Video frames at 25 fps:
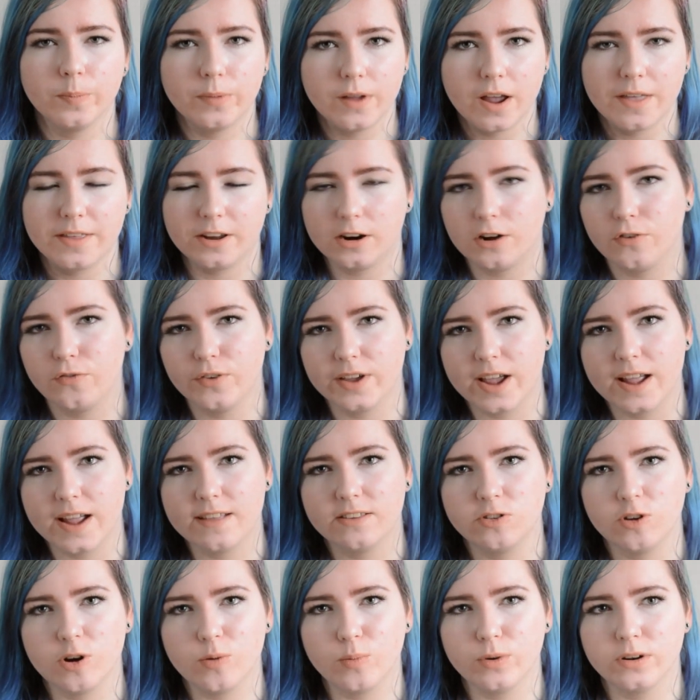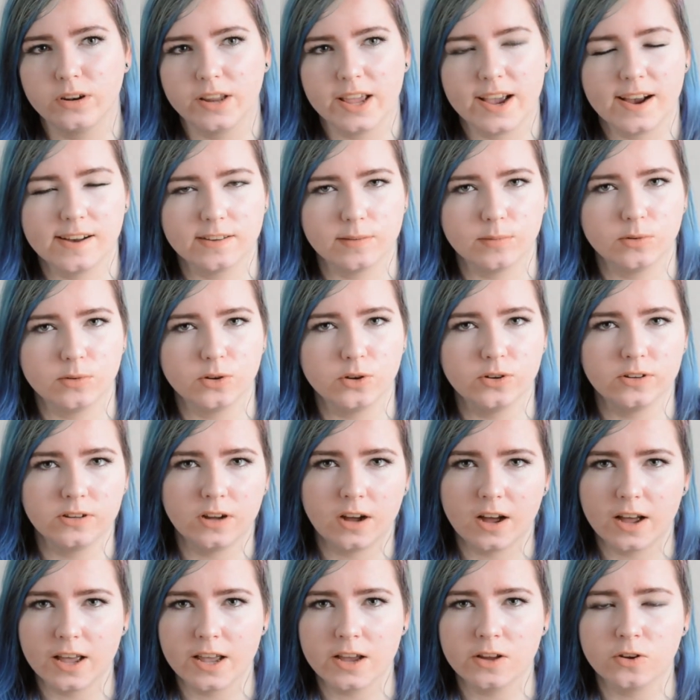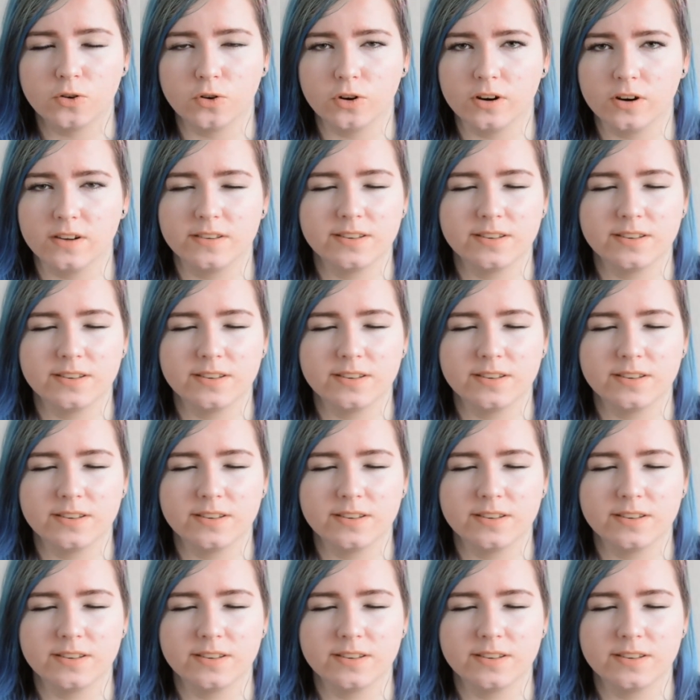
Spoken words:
and then I'll forget to do it one day because I'm too tired or